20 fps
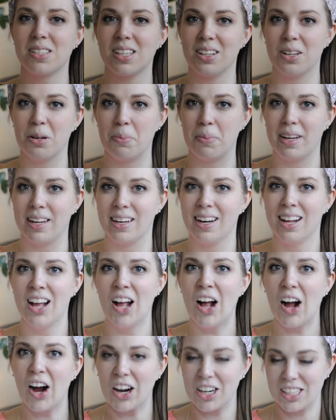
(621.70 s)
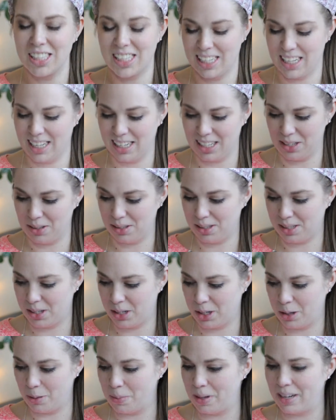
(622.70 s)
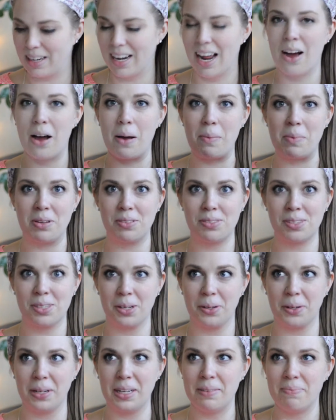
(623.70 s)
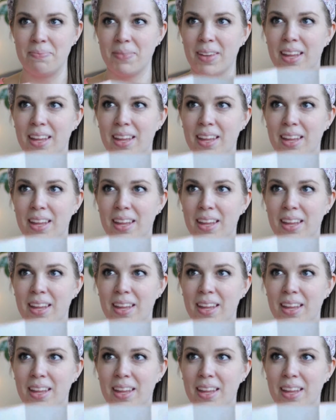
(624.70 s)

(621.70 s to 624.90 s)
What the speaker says: was a little bit hard to get used to, but now I'm used to it.